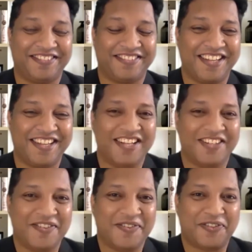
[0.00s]
So what
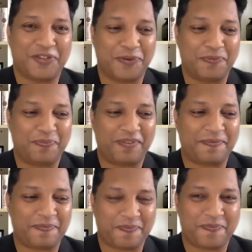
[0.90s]
do you suggest to these
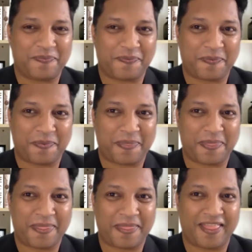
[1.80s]
people then?
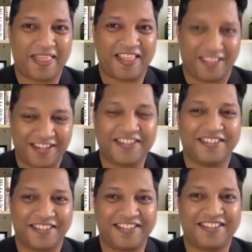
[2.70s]
Because
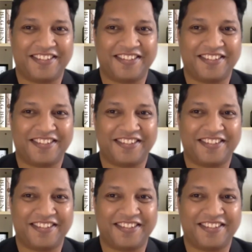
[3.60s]
they're already